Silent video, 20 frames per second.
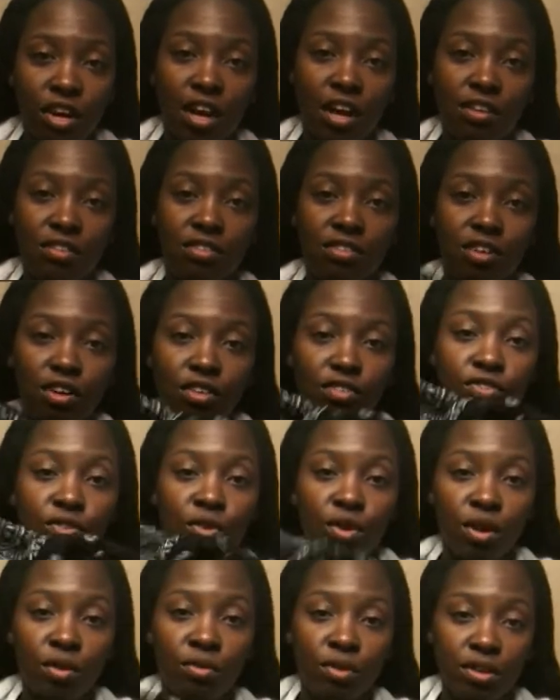cotton scarf
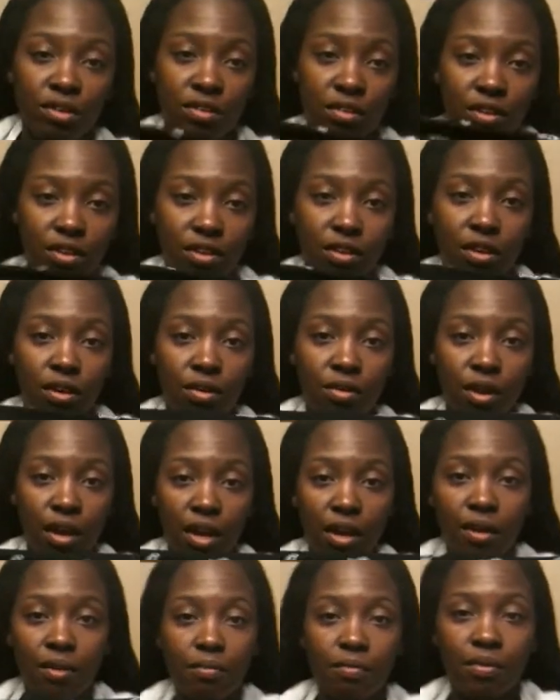for a reason,
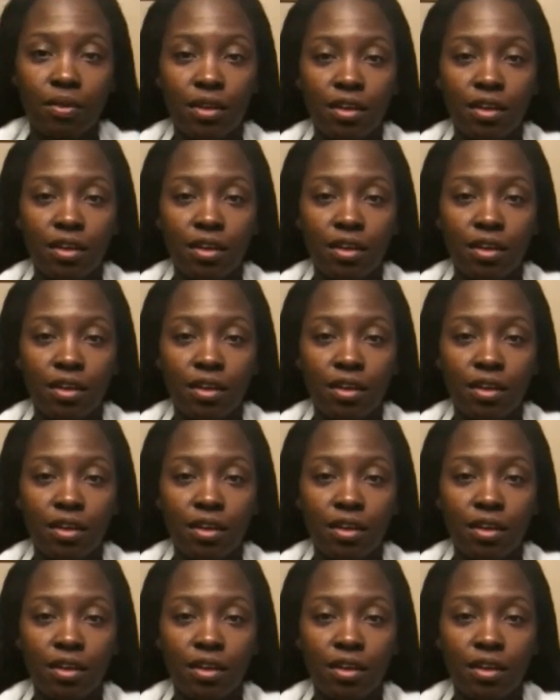okay?